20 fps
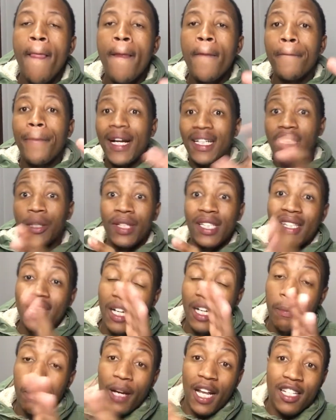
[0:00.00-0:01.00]
but there were three
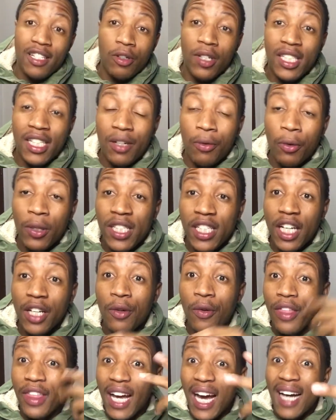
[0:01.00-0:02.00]
players that were training
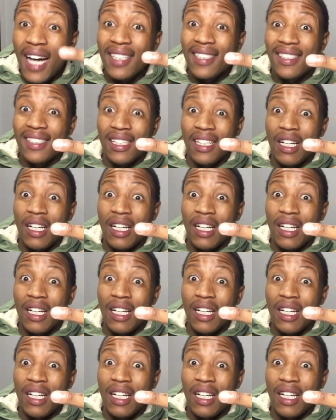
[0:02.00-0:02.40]
with us.